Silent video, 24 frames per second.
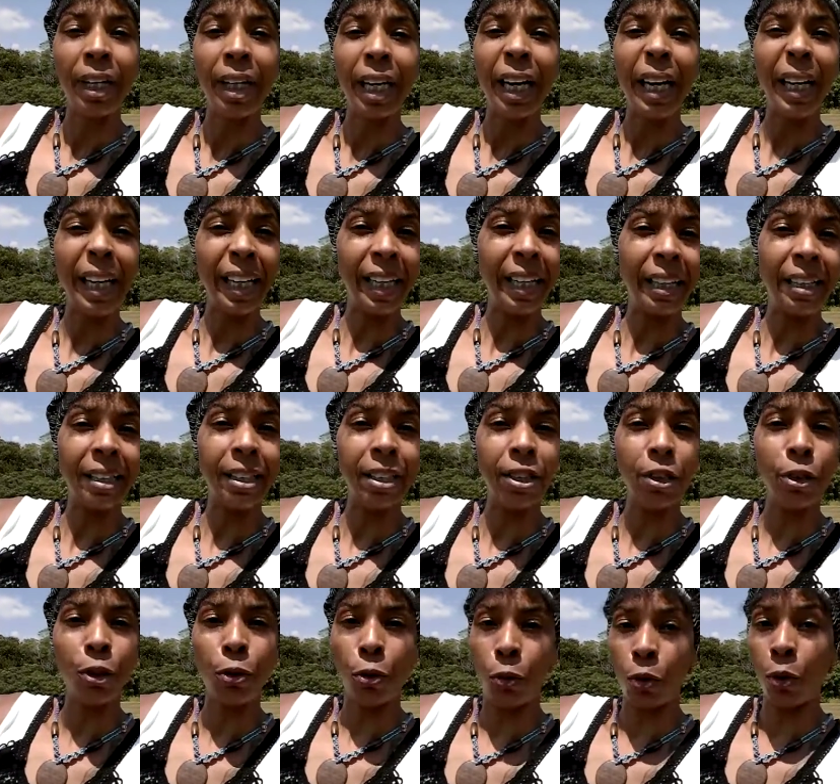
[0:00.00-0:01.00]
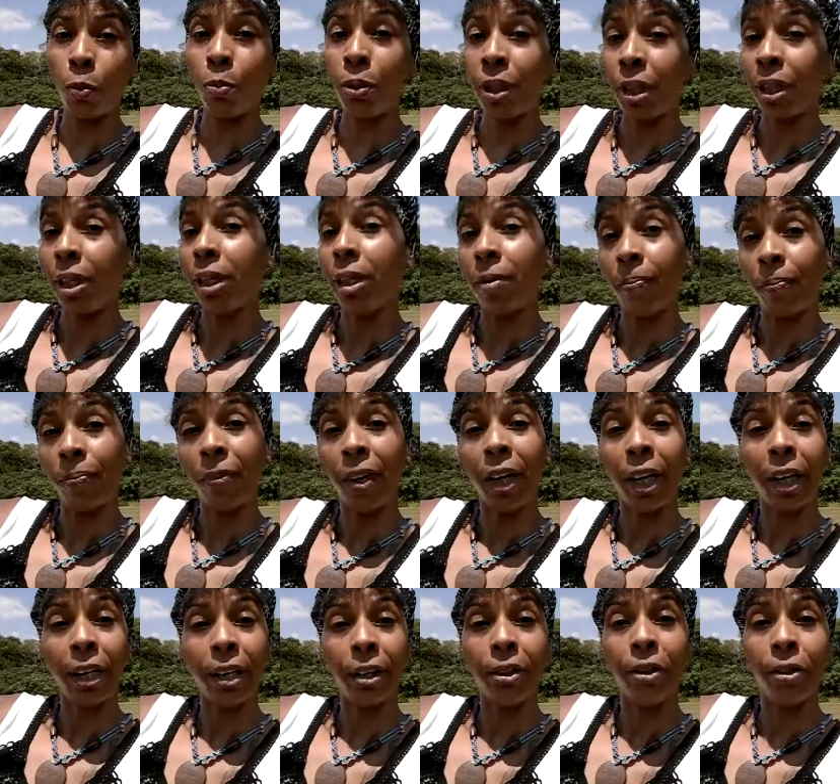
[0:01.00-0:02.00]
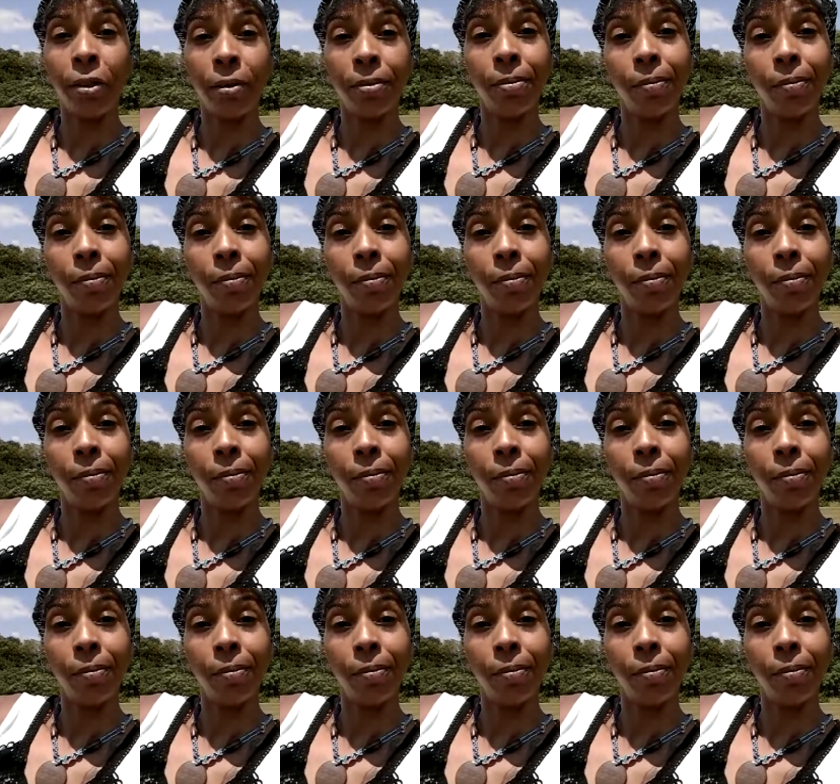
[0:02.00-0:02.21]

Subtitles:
Hence, you will be in